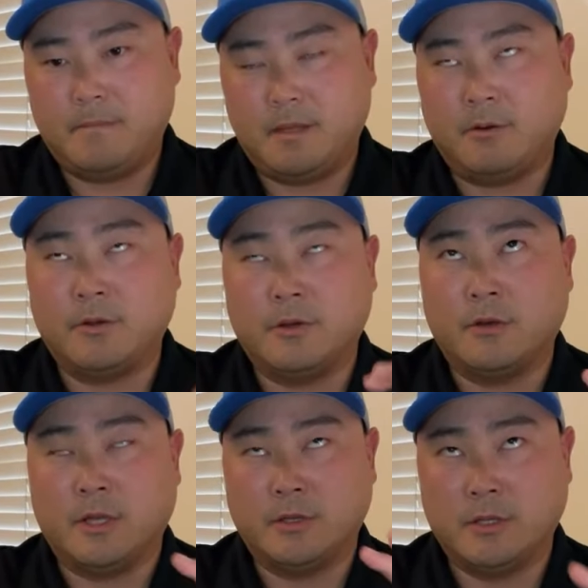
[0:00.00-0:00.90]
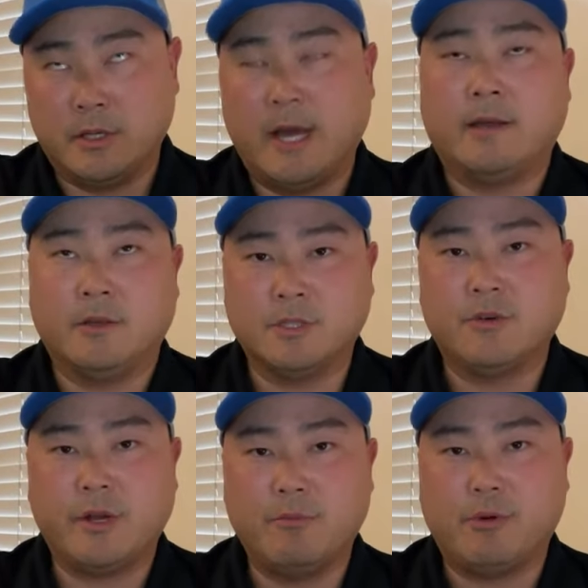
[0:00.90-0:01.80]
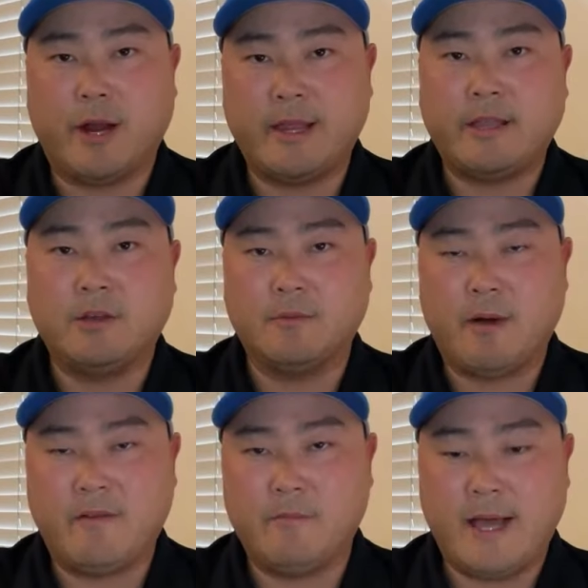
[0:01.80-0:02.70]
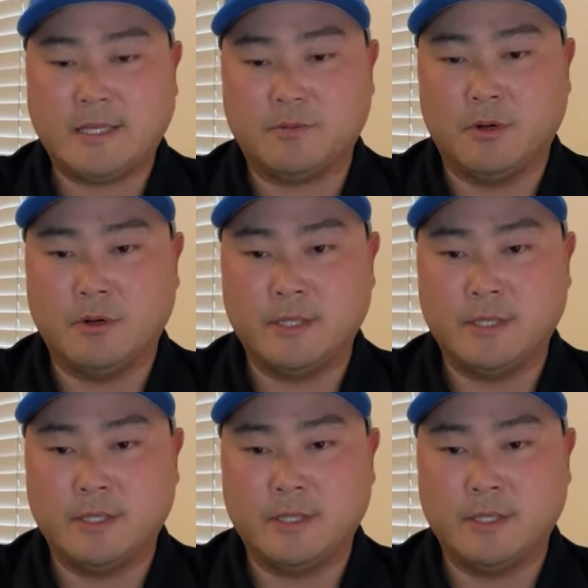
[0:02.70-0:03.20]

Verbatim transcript: Yozuri braid that you can buy from Bass Pro.